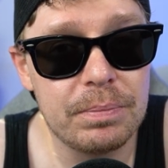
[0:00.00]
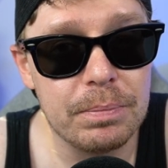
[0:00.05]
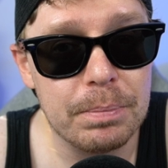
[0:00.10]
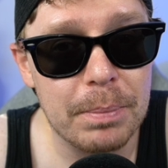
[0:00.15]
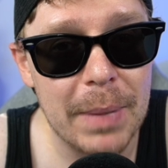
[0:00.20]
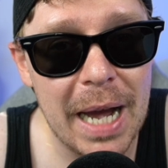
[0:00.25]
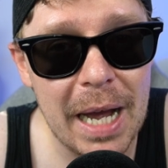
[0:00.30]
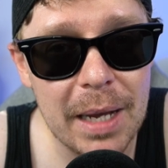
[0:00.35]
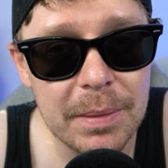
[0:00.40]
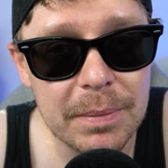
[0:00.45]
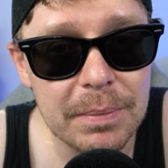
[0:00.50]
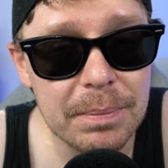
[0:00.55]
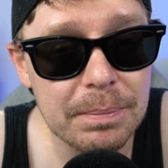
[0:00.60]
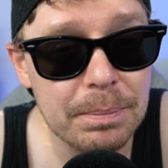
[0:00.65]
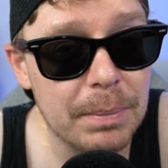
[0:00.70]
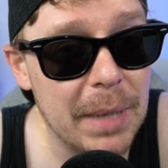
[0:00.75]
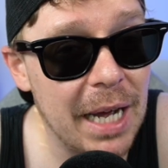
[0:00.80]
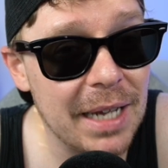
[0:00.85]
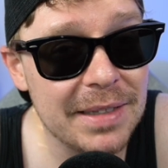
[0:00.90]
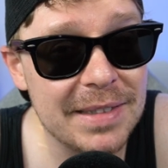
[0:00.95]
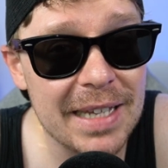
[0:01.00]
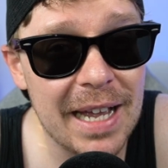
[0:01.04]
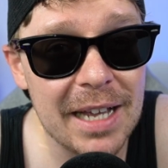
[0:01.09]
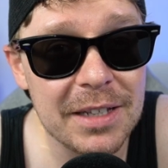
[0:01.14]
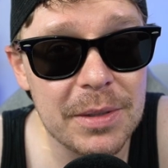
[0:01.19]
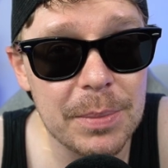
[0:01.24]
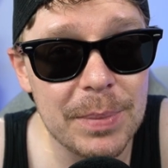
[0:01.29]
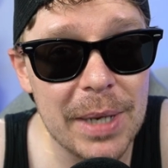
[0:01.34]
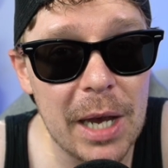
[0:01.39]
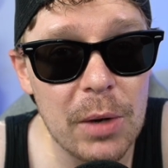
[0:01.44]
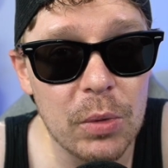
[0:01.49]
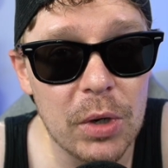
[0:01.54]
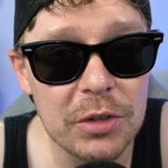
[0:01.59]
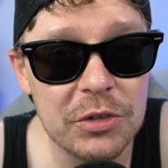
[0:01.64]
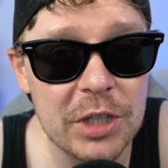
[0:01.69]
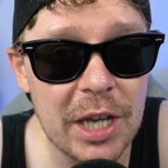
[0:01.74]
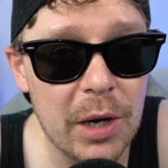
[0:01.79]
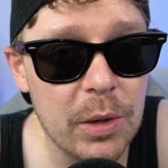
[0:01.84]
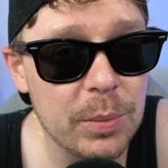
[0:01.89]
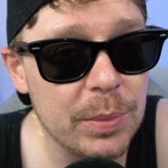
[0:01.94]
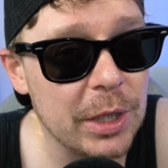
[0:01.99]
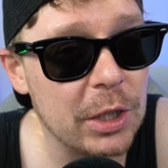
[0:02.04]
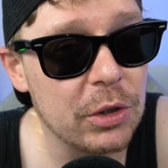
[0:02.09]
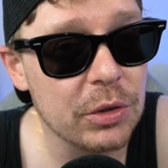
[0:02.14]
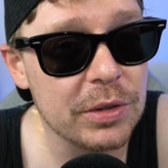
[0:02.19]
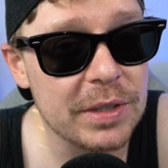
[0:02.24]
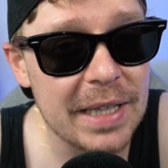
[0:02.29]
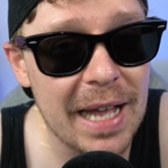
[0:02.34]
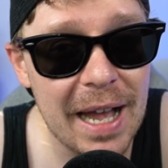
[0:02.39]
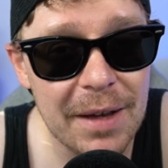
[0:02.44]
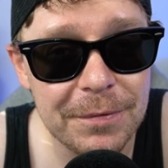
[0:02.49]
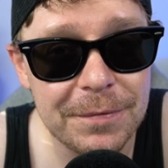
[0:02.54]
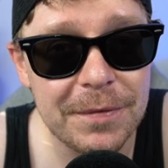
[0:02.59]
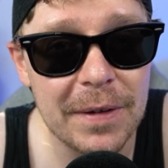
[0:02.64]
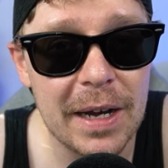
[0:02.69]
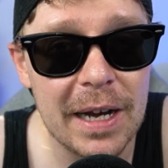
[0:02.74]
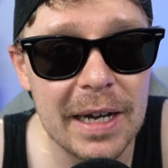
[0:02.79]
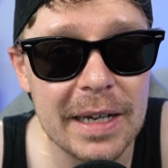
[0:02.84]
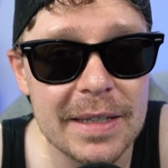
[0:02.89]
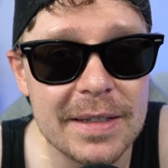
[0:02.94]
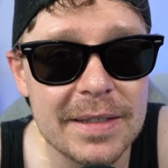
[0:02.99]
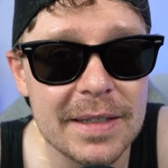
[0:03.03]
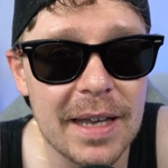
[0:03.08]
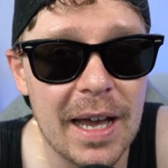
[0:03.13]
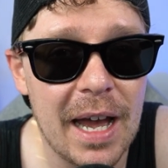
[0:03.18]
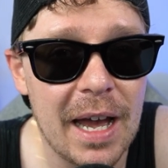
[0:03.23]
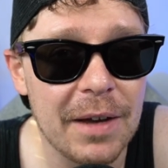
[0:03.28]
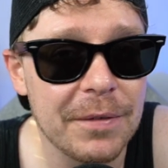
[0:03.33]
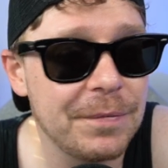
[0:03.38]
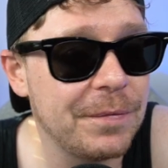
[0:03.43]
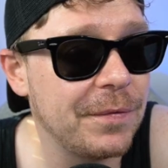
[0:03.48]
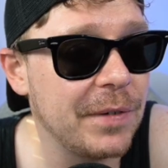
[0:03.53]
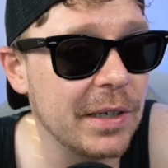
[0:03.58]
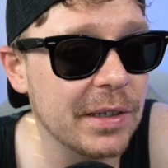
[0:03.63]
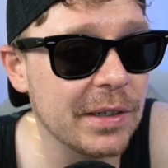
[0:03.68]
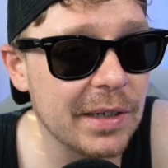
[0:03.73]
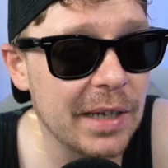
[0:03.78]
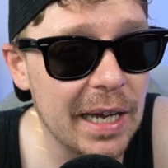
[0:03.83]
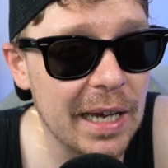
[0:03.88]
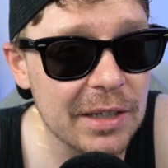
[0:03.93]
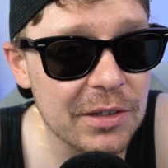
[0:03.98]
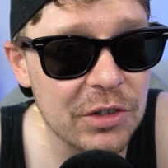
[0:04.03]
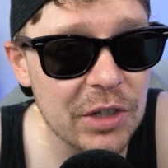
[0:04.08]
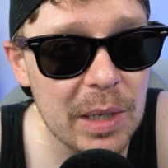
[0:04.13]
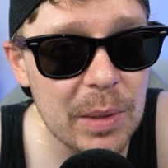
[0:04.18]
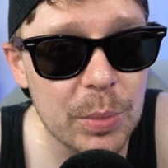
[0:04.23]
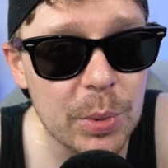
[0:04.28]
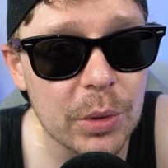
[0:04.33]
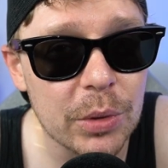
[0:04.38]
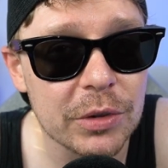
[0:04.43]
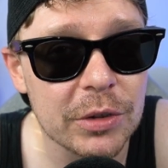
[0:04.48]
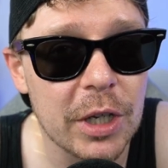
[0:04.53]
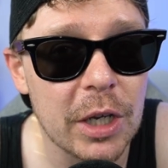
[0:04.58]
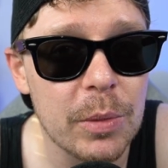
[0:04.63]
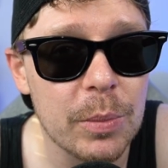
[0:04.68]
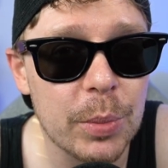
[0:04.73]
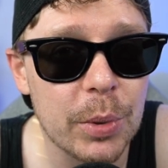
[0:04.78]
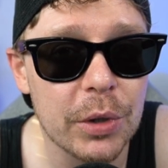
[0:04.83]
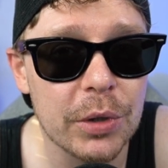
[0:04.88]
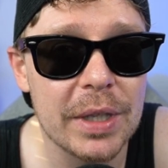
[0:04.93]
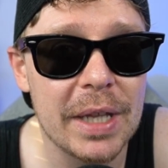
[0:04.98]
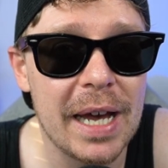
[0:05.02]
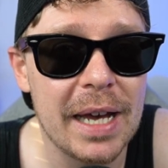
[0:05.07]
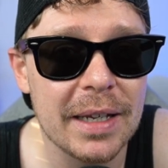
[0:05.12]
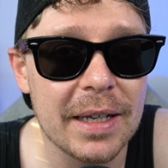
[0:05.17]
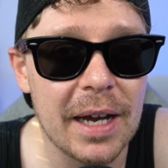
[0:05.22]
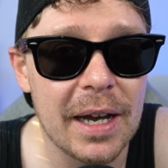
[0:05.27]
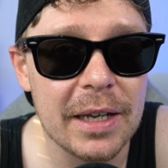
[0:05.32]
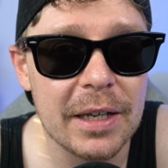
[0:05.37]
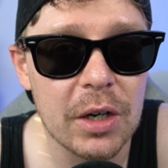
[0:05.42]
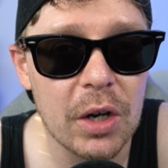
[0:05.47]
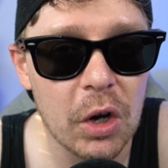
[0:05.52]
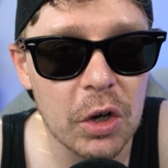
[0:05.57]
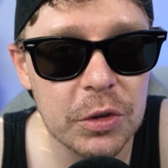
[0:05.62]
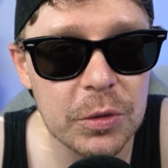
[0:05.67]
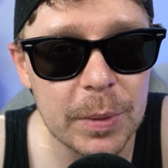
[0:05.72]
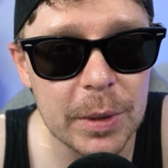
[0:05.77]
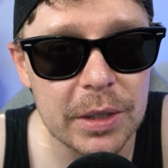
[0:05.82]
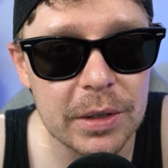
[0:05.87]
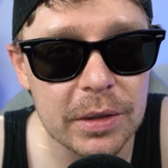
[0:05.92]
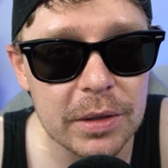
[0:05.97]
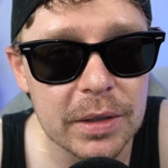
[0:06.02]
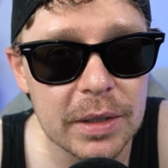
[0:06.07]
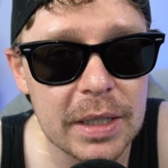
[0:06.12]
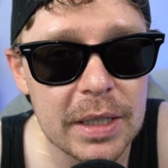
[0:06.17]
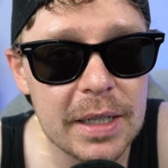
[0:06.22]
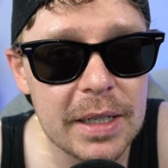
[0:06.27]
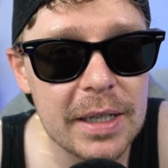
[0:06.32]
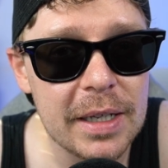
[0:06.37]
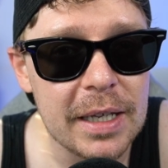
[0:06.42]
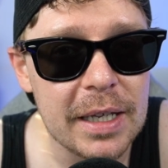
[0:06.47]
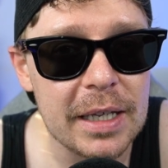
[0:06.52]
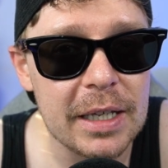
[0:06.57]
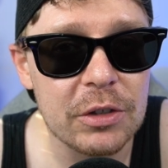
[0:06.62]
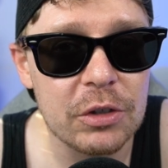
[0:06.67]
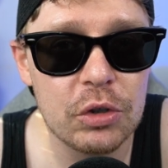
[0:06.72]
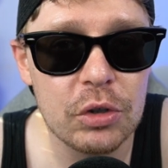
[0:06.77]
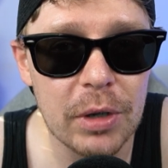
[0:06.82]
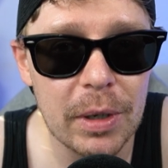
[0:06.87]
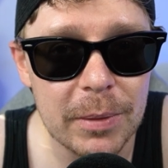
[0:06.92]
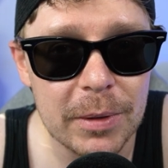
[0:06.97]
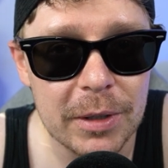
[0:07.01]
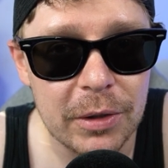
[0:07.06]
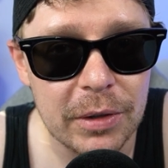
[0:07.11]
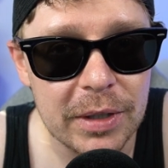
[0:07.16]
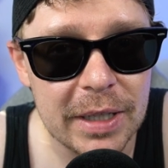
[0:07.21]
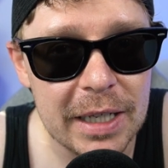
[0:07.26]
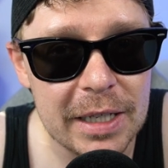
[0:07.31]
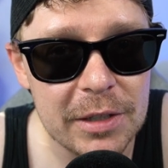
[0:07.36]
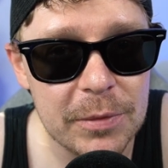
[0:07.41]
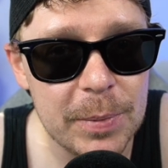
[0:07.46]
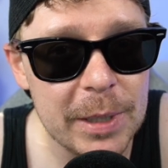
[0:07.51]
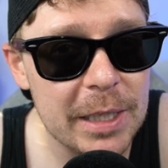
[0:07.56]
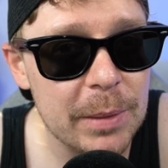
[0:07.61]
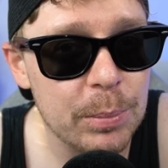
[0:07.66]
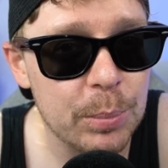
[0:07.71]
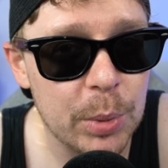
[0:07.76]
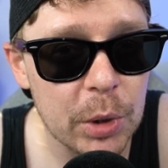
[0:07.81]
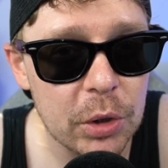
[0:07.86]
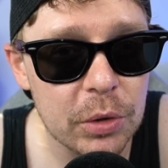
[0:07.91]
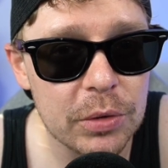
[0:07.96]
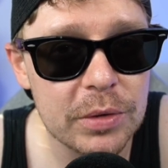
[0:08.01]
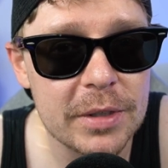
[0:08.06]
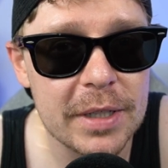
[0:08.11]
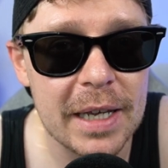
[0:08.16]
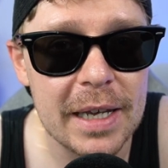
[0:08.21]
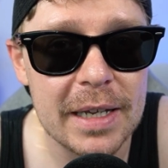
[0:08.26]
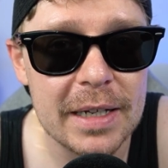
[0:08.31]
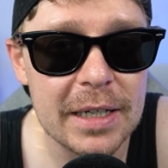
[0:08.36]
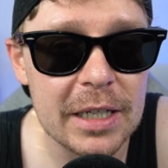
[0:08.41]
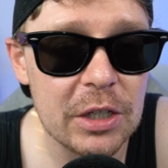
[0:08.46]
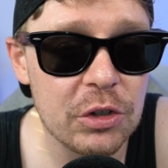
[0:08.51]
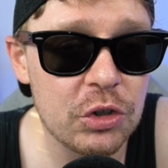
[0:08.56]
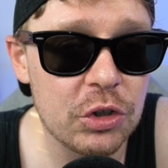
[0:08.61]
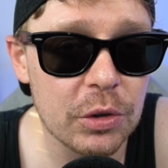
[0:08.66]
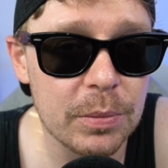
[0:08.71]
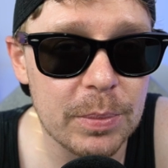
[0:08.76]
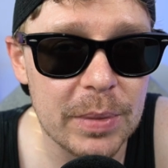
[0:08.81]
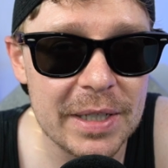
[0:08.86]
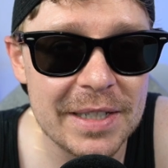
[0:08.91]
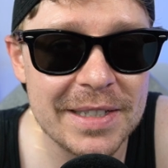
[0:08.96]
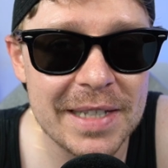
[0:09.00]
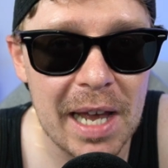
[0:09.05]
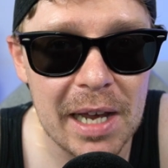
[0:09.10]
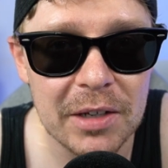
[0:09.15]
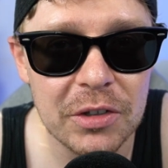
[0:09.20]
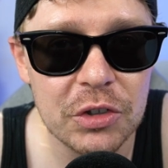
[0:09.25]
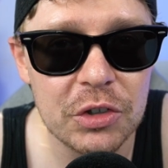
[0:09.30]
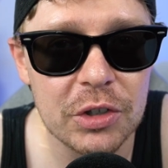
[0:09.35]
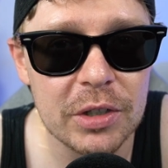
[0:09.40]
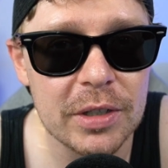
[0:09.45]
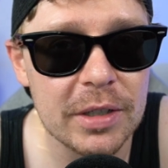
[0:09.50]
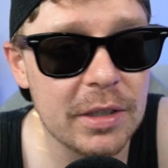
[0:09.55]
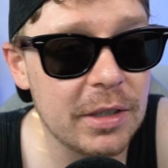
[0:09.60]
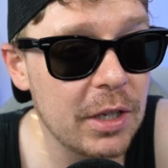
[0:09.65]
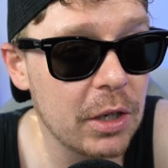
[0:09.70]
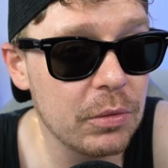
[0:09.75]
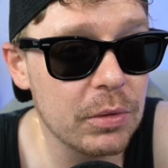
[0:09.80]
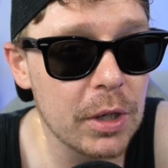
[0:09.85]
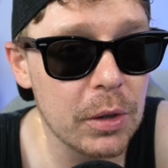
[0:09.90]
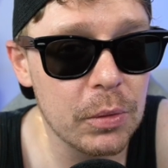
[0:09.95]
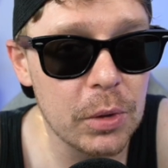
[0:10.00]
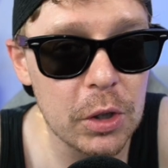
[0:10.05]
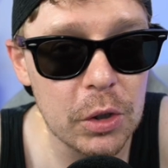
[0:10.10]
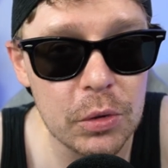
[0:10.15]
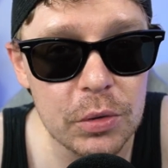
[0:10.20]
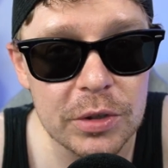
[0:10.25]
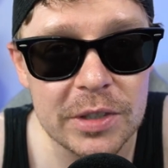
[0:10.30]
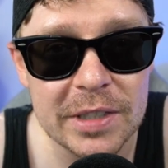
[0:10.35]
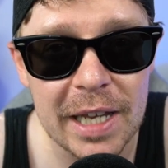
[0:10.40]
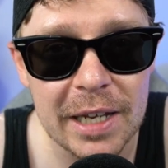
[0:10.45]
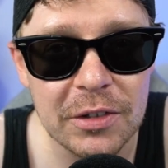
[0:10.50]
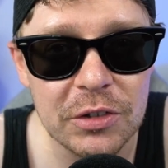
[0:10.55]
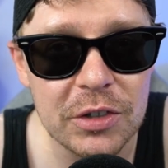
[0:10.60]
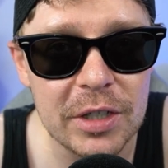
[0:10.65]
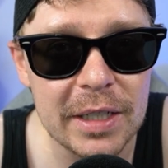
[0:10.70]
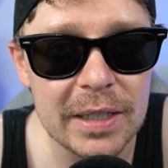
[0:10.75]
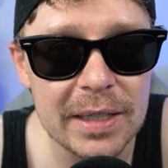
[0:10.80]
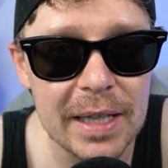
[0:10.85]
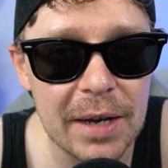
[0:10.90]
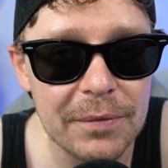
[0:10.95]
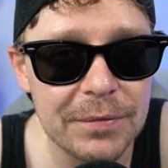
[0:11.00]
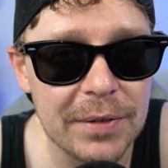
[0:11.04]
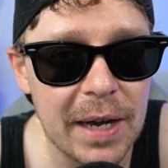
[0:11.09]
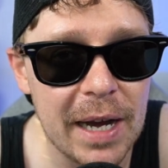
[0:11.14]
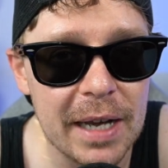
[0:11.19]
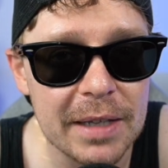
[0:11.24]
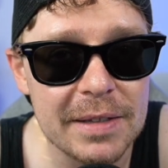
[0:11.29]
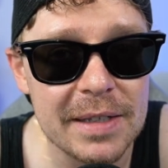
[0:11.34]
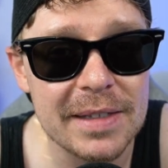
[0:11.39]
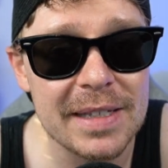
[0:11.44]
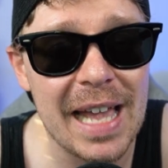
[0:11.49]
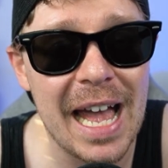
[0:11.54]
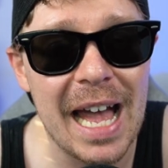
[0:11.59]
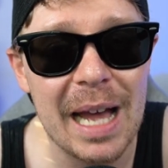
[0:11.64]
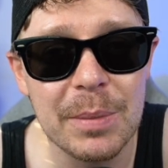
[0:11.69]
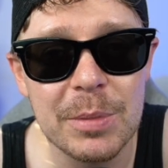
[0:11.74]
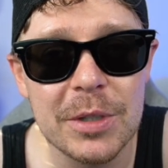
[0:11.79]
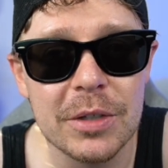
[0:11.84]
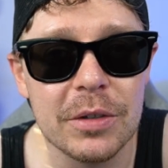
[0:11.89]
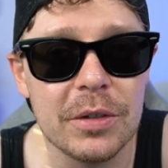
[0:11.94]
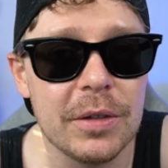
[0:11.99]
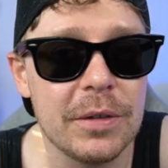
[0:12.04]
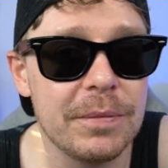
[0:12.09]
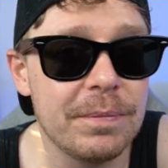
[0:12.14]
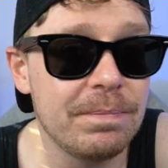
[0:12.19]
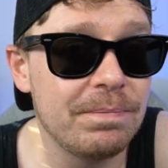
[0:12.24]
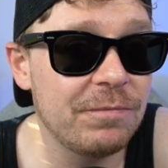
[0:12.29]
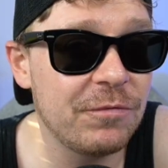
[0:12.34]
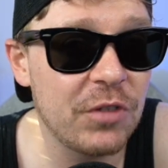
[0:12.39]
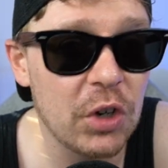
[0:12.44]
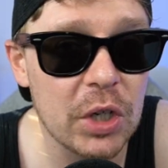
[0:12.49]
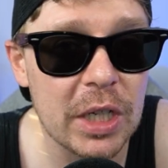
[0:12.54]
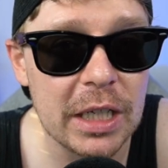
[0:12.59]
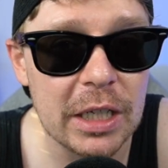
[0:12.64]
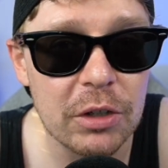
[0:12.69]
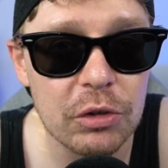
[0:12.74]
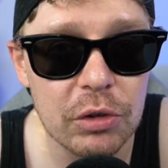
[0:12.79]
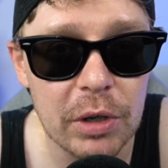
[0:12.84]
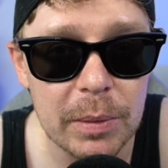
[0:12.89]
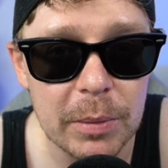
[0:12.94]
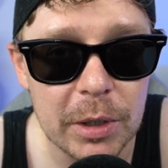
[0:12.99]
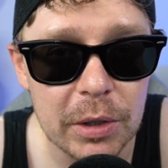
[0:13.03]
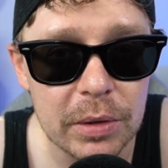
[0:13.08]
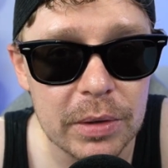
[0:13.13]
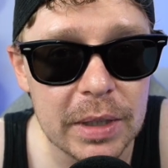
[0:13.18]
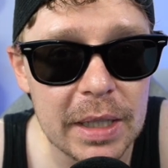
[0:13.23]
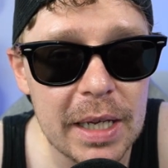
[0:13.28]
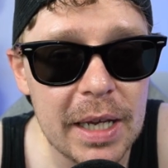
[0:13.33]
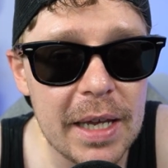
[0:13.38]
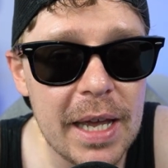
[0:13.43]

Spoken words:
Mike Tyson, bear watch out, because that fight, I feel like Jake Paul's going to put that guy in hospital. It's criminal that it's being booked and it shouldn't be sanctioned. Don't know who's sanctioning that fight. It's absolutely fucking criminal.